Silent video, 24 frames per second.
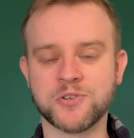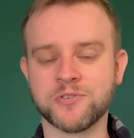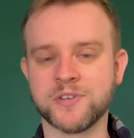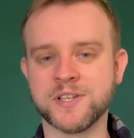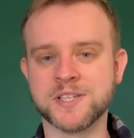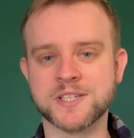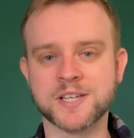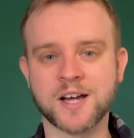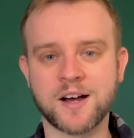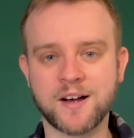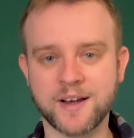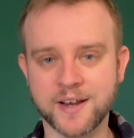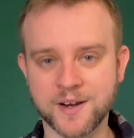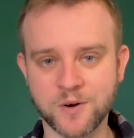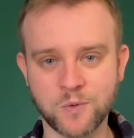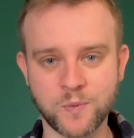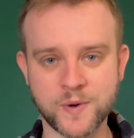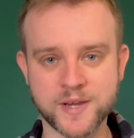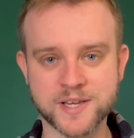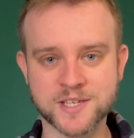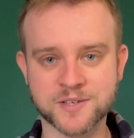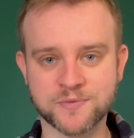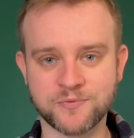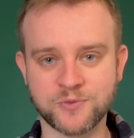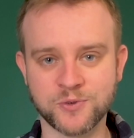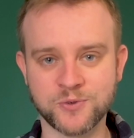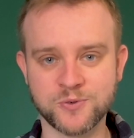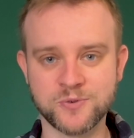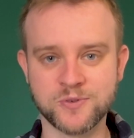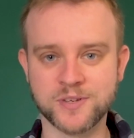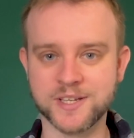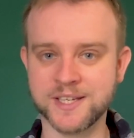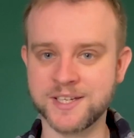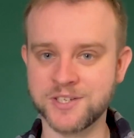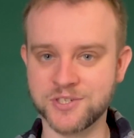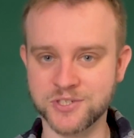your entire week's
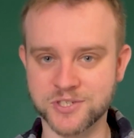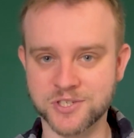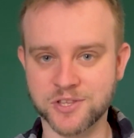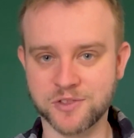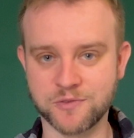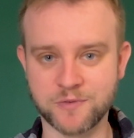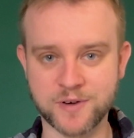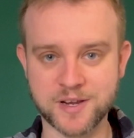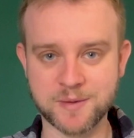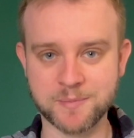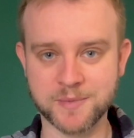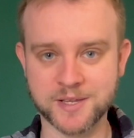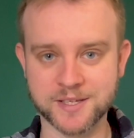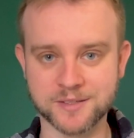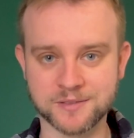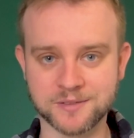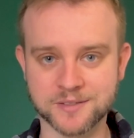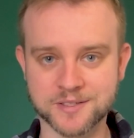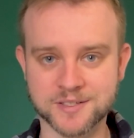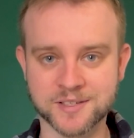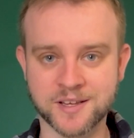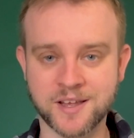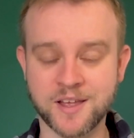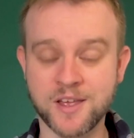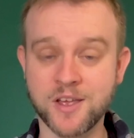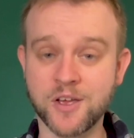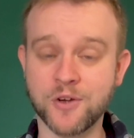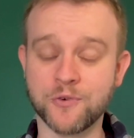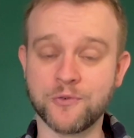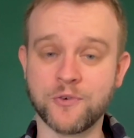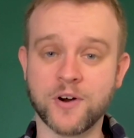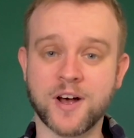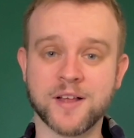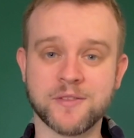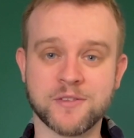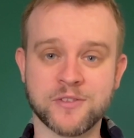food in just 3 meals,
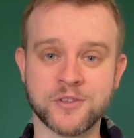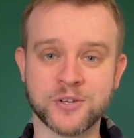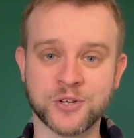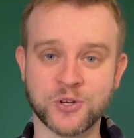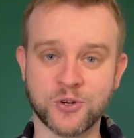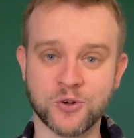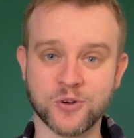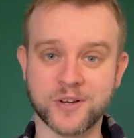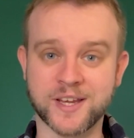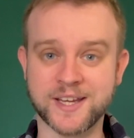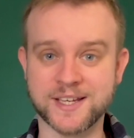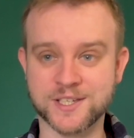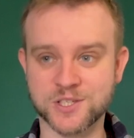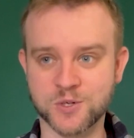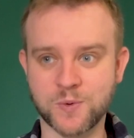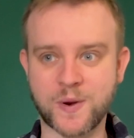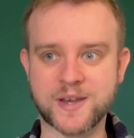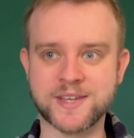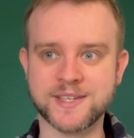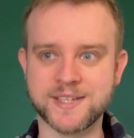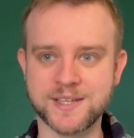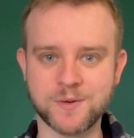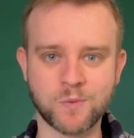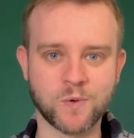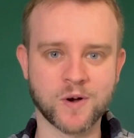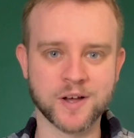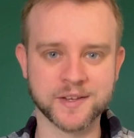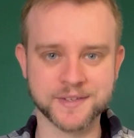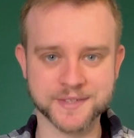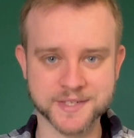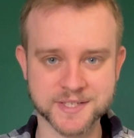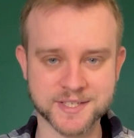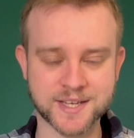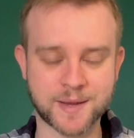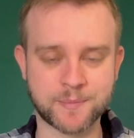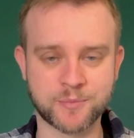rather than cooking 21
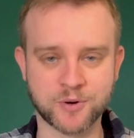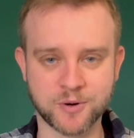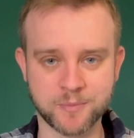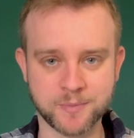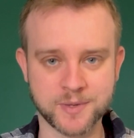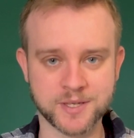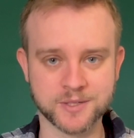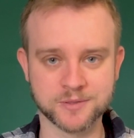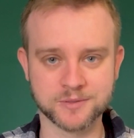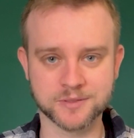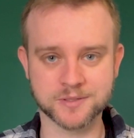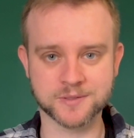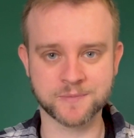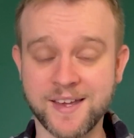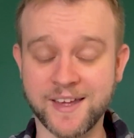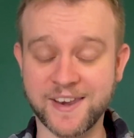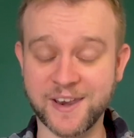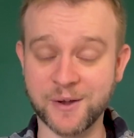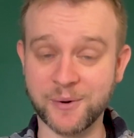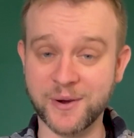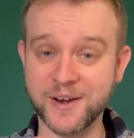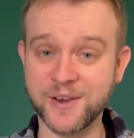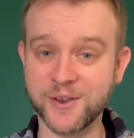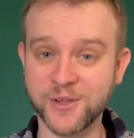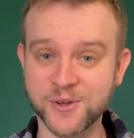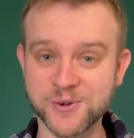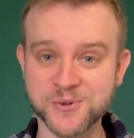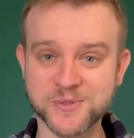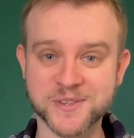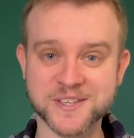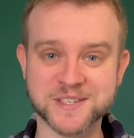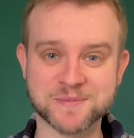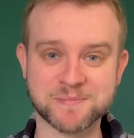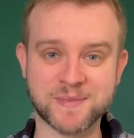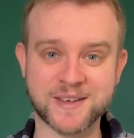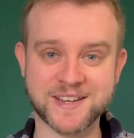separate meals. Now I know
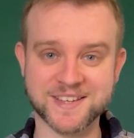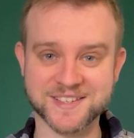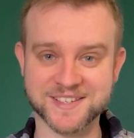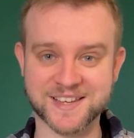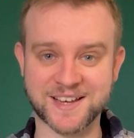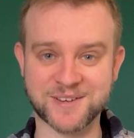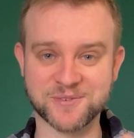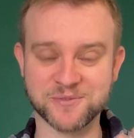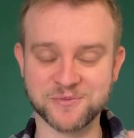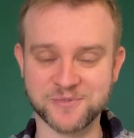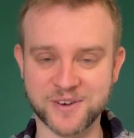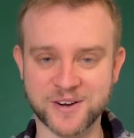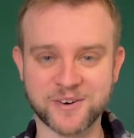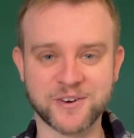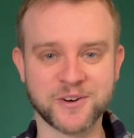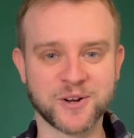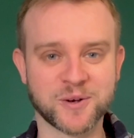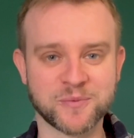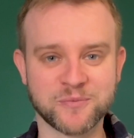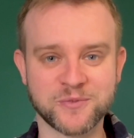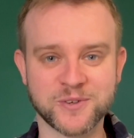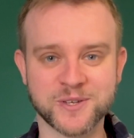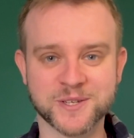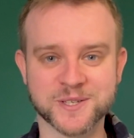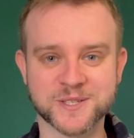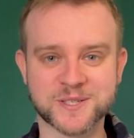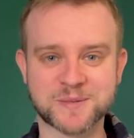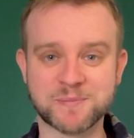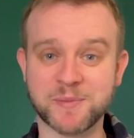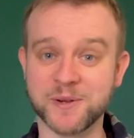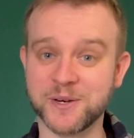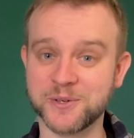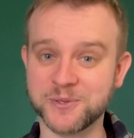this may sound very obvious, but I